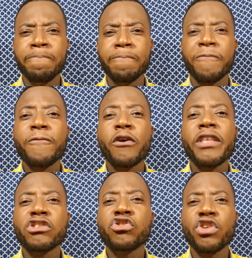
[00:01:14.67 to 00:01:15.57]

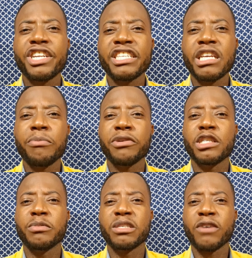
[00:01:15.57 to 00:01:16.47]
further studies in
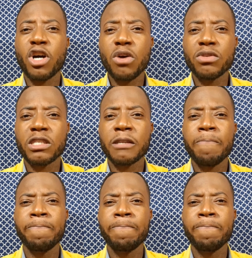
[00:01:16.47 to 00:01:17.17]
principles of accounts.